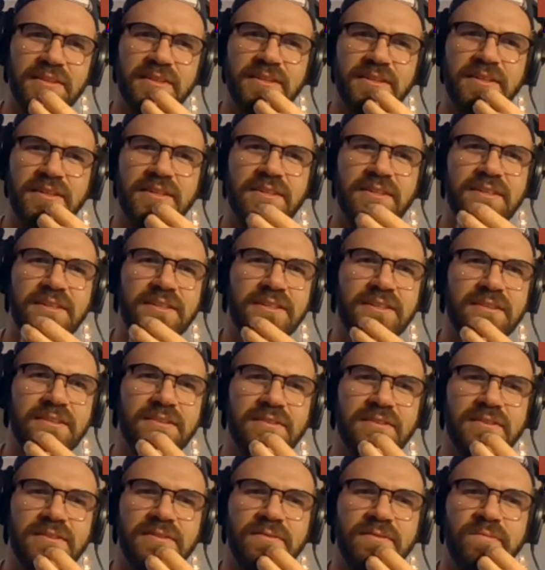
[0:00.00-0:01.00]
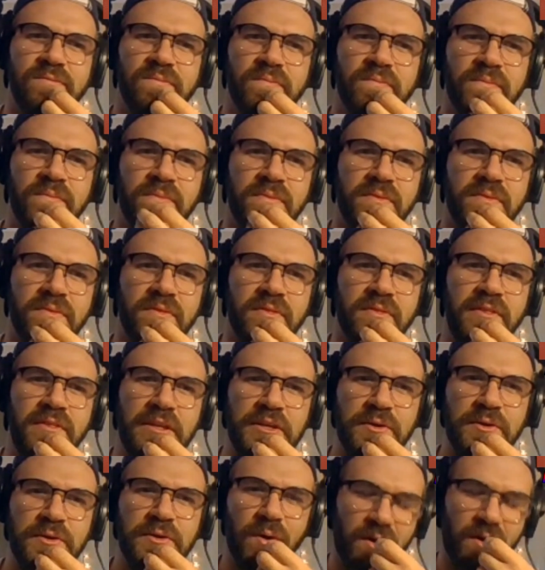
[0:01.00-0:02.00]
Uh,
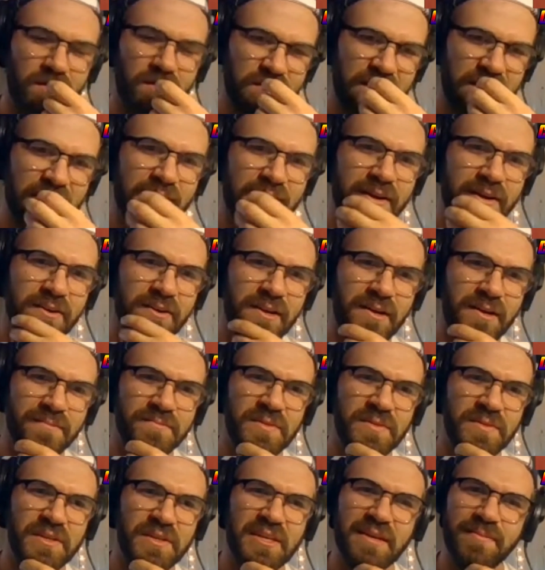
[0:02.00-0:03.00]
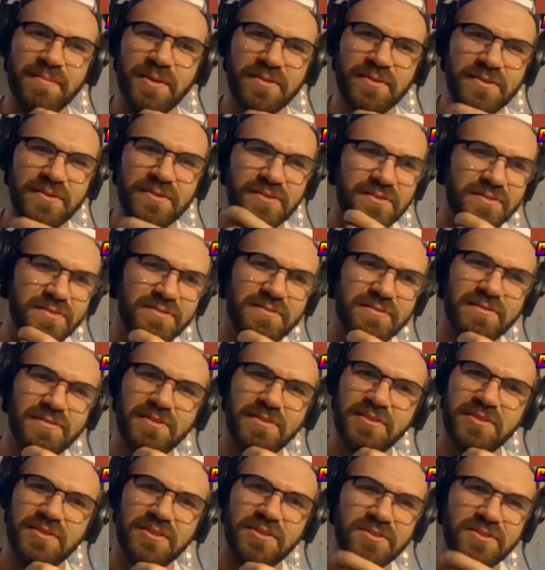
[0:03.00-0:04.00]
the new All Get Out album that came out
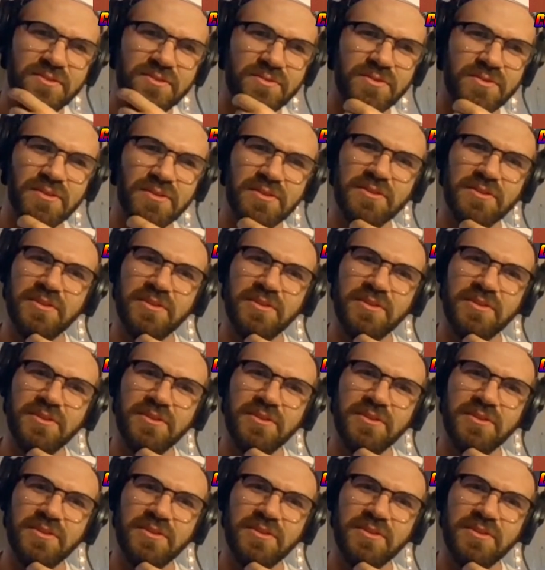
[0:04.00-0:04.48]
this year is really